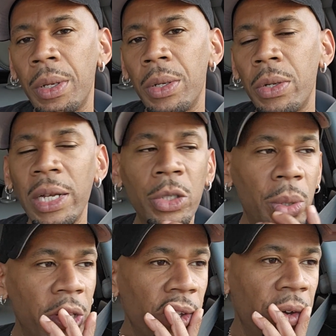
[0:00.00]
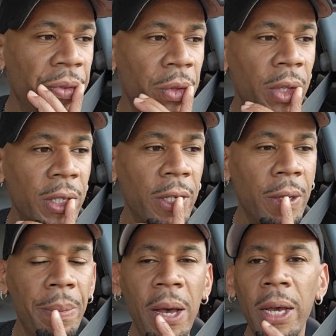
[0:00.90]
So I just want to throw a few things on
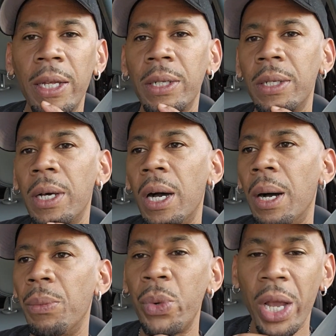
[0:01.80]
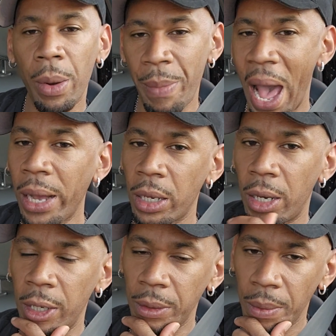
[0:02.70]
your mind. We are back
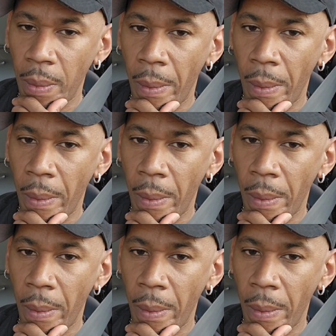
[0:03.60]
on.